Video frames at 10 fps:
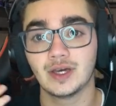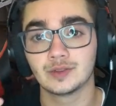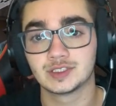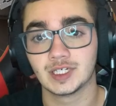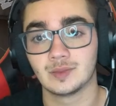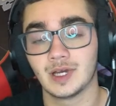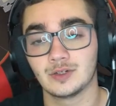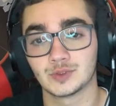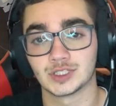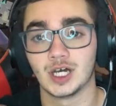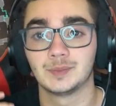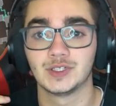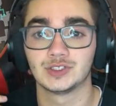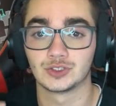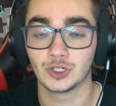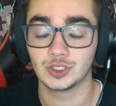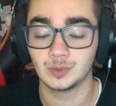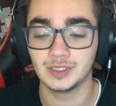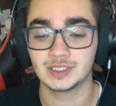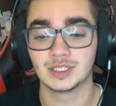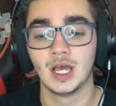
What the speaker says: was datamined was an update to tournaments.